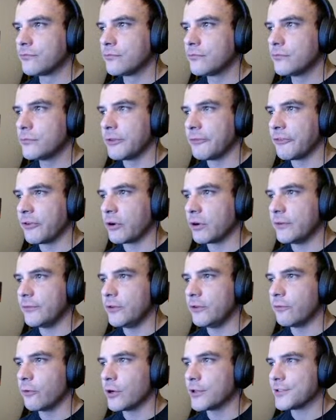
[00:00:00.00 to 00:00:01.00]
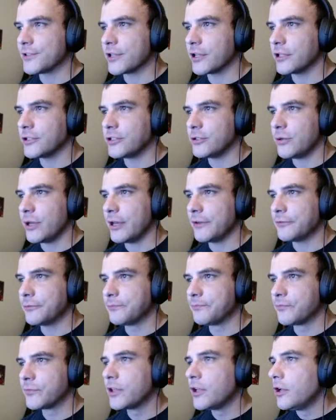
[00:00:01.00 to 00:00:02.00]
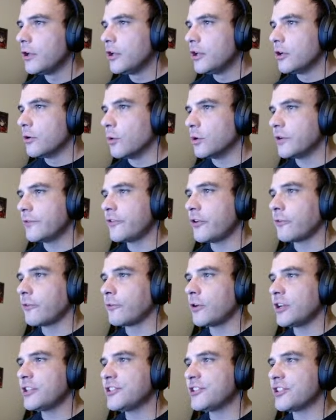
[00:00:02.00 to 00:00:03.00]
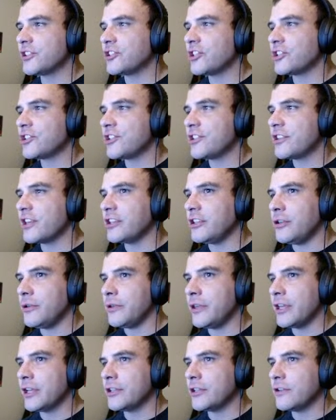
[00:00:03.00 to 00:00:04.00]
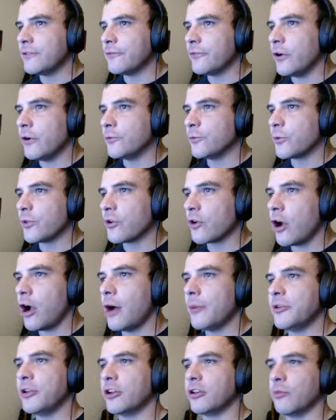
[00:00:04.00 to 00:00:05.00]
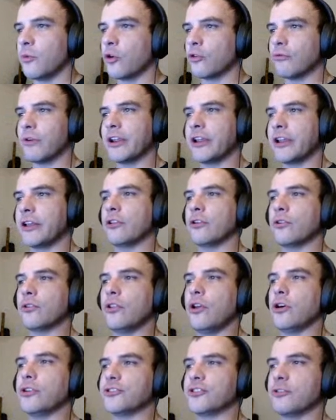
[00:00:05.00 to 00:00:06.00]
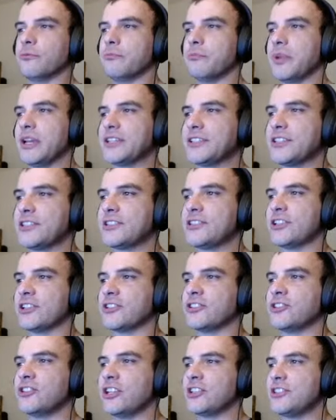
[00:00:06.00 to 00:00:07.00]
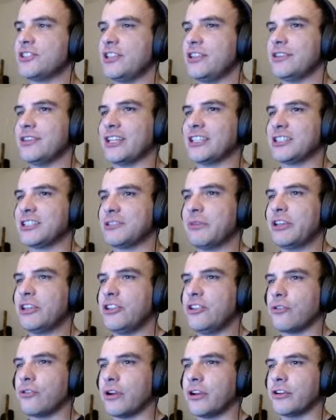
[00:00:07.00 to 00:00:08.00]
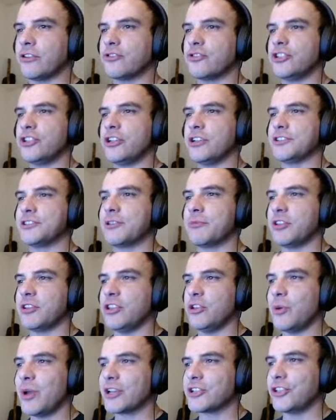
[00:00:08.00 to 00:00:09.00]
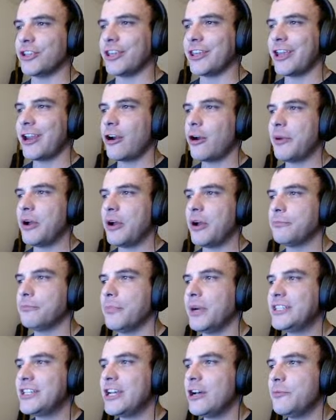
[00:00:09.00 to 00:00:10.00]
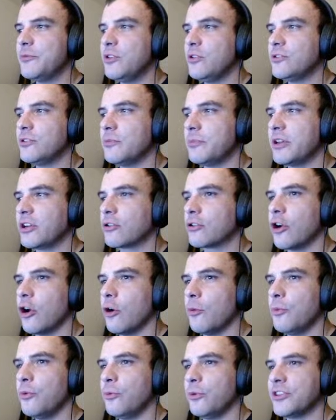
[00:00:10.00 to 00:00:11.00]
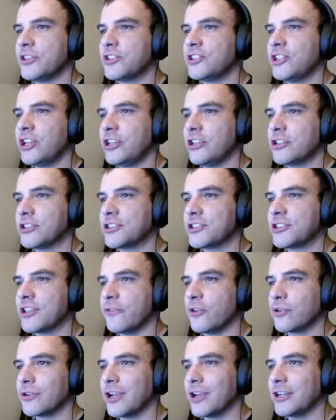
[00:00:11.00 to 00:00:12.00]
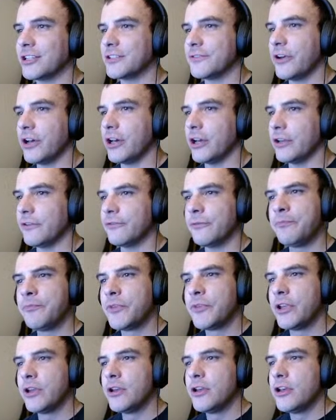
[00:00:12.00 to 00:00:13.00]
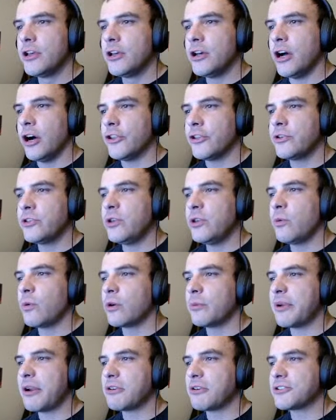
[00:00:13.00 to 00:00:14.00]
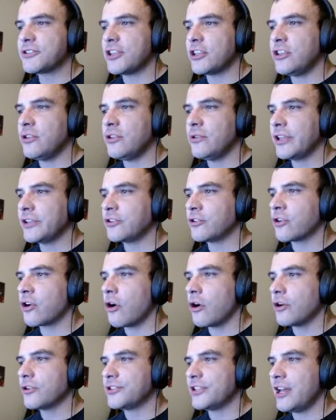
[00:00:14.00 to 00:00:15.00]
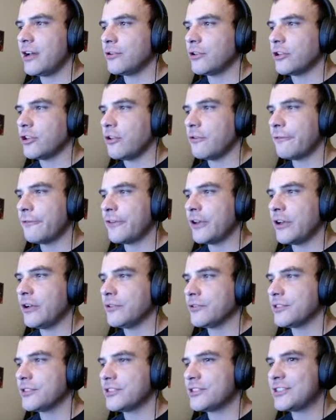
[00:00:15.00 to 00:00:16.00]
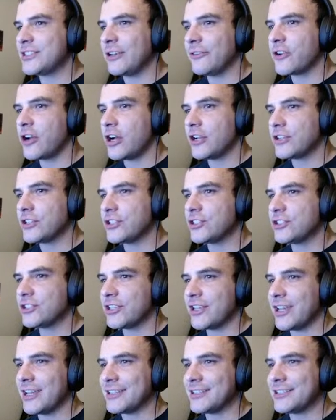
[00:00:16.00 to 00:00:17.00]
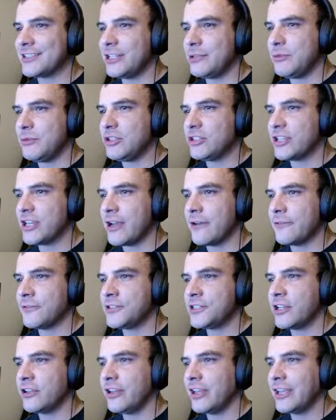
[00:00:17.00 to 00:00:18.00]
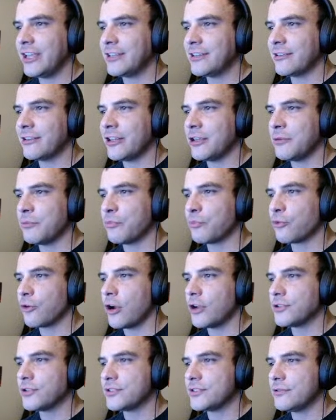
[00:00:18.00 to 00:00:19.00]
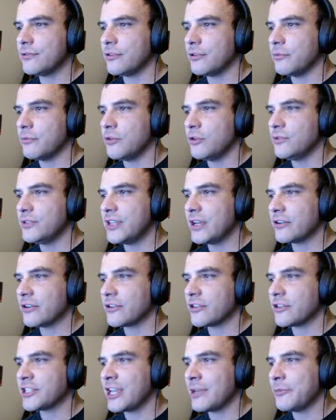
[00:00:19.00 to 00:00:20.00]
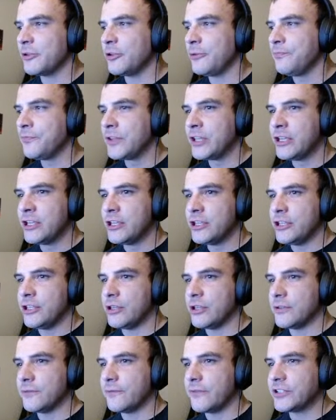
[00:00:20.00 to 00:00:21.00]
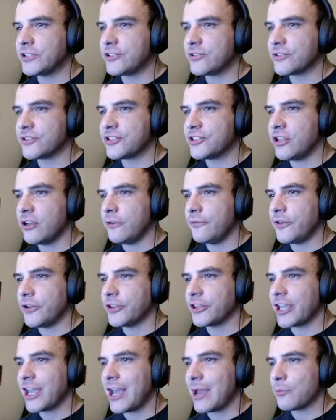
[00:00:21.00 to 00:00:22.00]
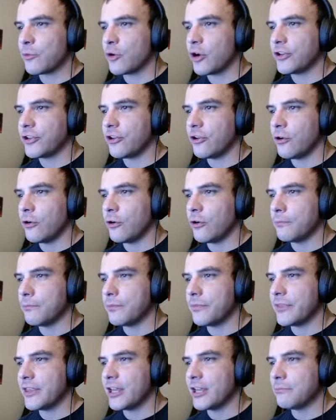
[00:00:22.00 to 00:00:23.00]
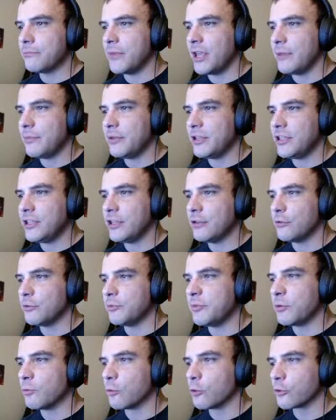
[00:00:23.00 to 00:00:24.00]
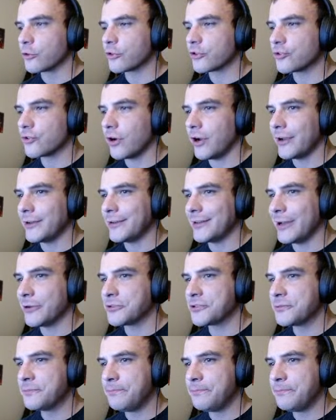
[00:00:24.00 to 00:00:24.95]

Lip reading: the very few friends that I do have. One of your friends suggested that you get involved with your hobby on a more regular, long-term basis, suggesting that spending your energy on something you actually care about might help you to better cope with the shittiness of your 9-to-5. Although you were embarrassed that you let your guard down and you felt self-conscious at seeming to have single-handedly brought the mood down at the table, you convinced yourself on the cab ride home that maybe it would be worth trying out.